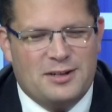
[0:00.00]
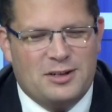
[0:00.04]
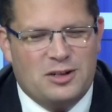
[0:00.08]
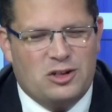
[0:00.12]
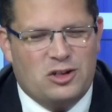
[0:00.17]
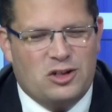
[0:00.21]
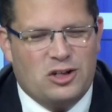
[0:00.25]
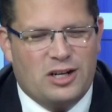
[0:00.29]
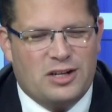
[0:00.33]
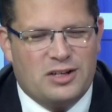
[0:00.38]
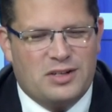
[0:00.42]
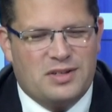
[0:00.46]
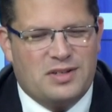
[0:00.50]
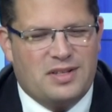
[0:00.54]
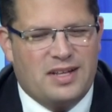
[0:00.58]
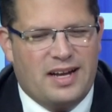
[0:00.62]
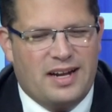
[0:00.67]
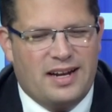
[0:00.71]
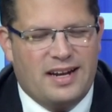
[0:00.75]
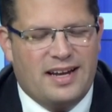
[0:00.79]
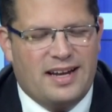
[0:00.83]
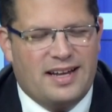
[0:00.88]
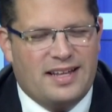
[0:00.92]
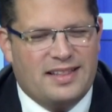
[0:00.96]
Just
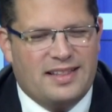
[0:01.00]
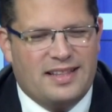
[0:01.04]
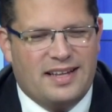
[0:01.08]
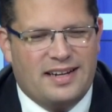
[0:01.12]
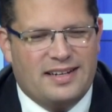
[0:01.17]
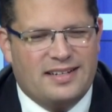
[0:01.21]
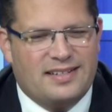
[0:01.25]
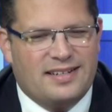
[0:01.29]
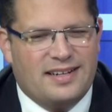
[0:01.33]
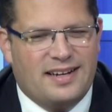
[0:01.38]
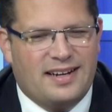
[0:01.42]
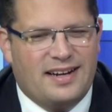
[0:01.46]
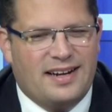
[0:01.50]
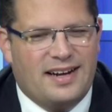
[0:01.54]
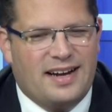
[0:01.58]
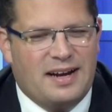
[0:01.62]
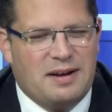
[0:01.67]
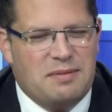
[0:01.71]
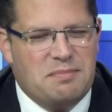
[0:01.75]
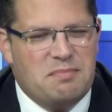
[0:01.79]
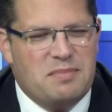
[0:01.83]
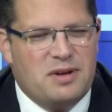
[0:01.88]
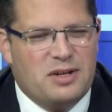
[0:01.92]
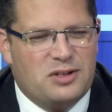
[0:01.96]
that
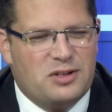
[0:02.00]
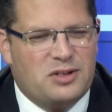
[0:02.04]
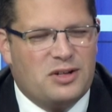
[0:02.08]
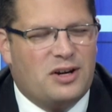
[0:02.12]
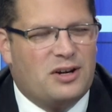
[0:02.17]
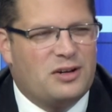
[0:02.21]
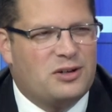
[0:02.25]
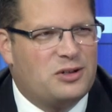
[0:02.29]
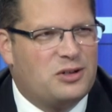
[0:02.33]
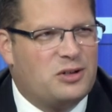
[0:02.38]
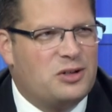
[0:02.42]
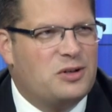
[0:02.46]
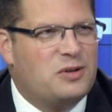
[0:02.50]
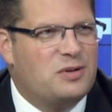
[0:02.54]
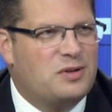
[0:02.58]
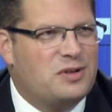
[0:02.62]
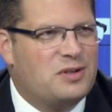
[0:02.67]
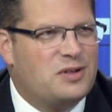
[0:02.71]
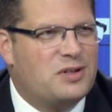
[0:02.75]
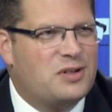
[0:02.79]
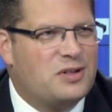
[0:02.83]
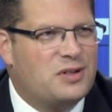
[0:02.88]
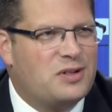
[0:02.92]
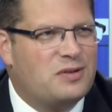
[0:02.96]
I miss our
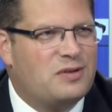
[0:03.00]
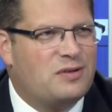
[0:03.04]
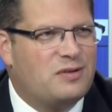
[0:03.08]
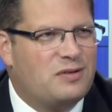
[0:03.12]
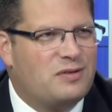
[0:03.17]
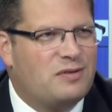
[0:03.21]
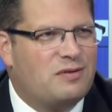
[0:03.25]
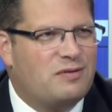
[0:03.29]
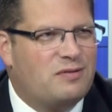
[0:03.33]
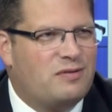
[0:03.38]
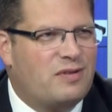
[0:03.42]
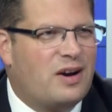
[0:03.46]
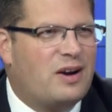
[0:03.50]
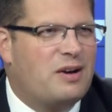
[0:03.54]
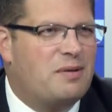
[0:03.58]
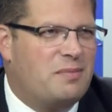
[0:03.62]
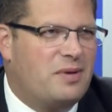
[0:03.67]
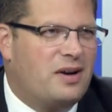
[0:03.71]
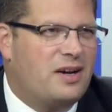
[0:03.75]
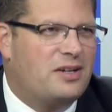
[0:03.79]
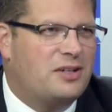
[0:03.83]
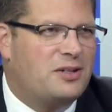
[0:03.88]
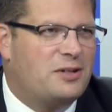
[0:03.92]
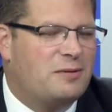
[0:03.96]
students very
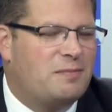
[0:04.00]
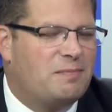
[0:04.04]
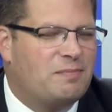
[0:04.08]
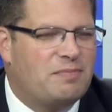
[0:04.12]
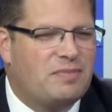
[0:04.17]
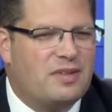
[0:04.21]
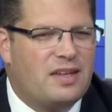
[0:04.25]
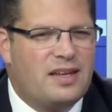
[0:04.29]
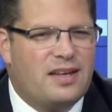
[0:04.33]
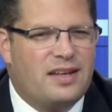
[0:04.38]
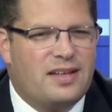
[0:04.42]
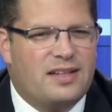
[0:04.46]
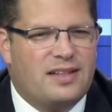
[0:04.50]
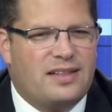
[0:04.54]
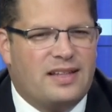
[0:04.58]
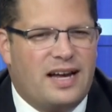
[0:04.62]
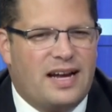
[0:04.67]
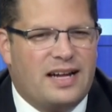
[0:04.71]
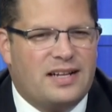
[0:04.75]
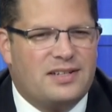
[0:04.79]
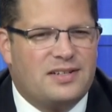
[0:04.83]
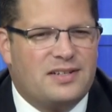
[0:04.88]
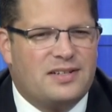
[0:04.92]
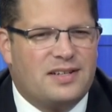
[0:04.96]
much.
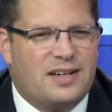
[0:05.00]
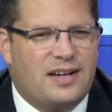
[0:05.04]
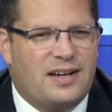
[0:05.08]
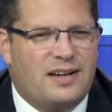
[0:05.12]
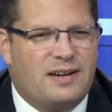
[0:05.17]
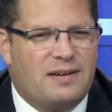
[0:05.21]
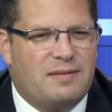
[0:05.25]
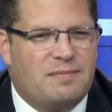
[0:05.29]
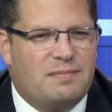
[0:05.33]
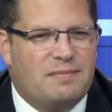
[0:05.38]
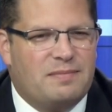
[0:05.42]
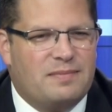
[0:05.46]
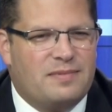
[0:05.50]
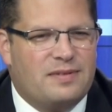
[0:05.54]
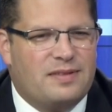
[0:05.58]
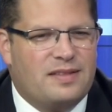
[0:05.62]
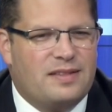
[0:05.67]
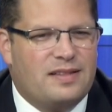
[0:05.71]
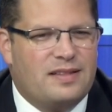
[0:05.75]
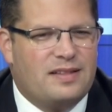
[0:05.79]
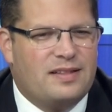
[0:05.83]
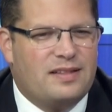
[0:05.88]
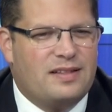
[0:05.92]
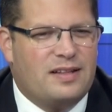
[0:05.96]
That's
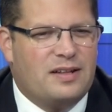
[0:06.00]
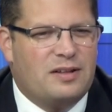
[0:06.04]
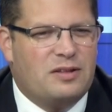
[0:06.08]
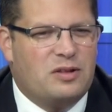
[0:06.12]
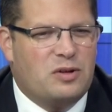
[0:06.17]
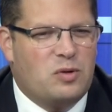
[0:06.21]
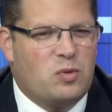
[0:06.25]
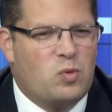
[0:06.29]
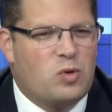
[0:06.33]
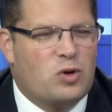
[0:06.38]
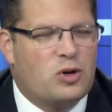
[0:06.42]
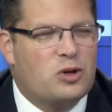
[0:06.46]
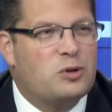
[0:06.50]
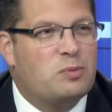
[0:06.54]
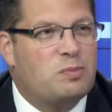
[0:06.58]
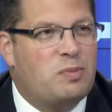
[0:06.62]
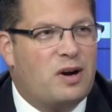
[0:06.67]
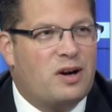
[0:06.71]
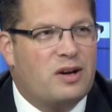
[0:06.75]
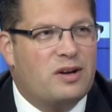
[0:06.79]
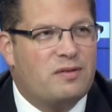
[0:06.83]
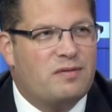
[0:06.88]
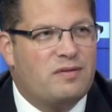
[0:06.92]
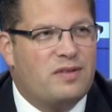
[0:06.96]
the worst
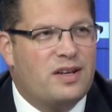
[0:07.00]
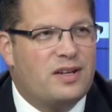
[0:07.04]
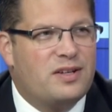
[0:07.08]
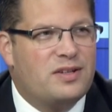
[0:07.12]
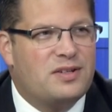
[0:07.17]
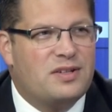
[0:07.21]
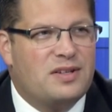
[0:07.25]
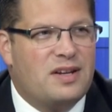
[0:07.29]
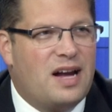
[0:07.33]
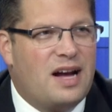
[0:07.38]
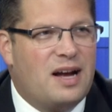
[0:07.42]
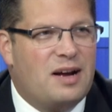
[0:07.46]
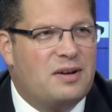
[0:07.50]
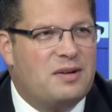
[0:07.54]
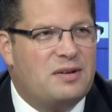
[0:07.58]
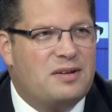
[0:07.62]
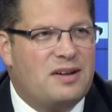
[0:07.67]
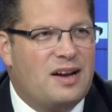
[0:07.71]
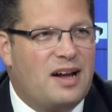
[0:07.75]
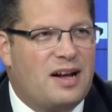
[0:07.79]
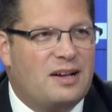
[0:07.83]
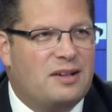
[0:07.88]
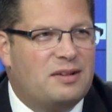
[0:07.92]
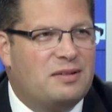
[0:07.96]
part of this, not
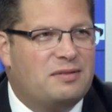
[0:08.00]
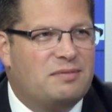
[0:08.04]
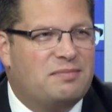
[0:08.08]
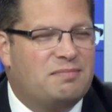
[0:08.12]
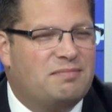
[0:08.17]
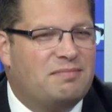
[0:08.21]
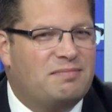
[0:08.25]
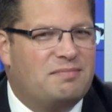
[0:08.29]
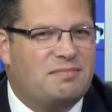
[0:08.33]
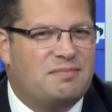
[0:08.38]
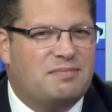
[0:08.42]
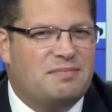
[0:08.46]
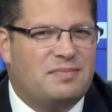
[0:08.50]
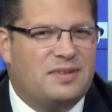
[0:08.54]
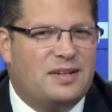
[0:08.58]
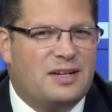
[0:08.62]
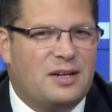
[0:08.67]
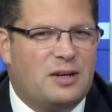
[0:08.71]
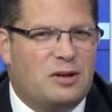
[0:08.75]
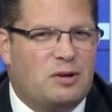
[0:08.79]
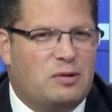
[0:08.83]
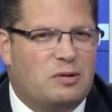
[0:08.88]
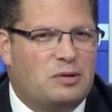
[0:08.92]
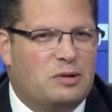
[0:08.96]

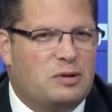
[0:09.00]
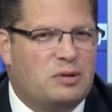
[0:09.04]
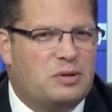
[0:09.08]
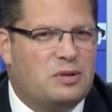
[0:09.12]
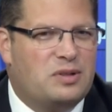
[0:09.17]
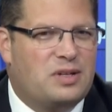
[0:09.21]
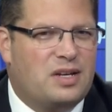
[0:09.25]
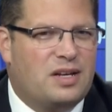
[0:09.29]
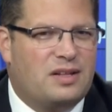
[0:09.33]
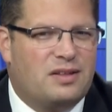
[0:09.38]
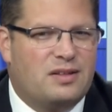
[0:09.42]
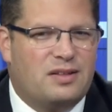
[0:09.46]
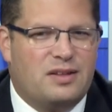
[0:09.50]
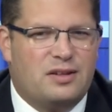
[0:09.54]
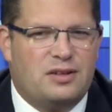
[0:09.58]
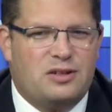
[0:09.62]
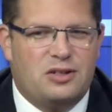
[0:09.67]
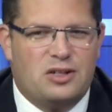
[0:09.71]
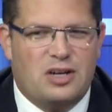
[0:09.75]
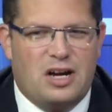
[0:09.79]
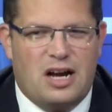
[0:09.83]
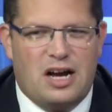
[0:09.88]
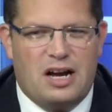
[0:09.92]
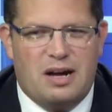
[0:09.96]
you know, losing the
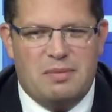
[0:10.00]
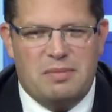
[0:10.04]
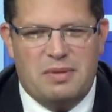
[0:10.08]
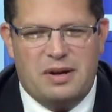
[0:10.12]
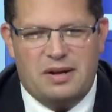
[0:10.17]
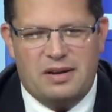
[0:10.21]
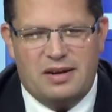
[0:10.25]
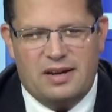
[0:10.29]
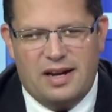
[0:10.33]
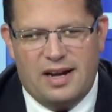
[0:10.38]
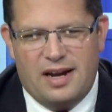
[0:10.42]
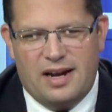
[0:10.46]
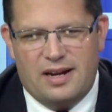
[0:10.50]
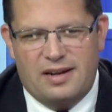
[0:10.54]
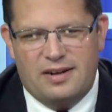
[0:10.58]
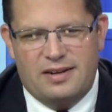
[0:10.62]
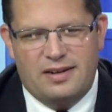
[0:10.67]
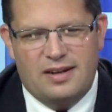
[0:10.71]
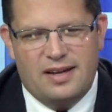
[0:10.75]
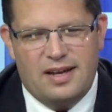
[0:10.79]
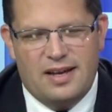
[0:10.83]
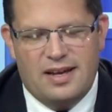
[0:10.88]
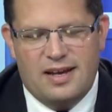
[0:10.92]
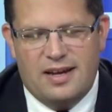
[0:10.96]
job and
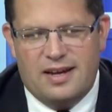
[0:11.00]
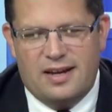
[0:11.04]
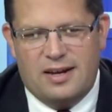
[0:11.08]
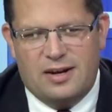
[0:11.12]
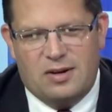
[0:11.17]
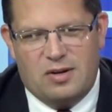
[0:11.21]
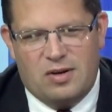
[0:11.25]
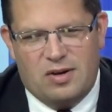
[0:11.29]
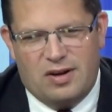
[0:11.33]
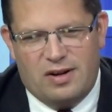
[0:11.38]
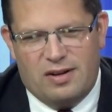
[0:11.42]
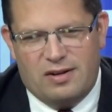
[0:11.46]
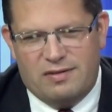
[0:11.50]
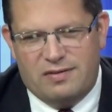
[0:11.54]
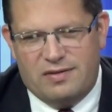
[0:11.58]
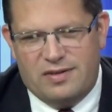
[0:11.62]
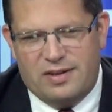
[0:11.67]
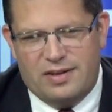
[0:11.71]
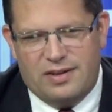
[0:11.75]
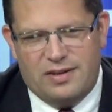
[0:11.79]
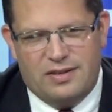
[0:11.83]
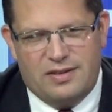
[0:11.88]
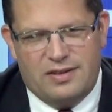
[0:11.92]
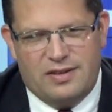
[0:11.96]
you know, all
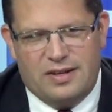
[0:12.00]
the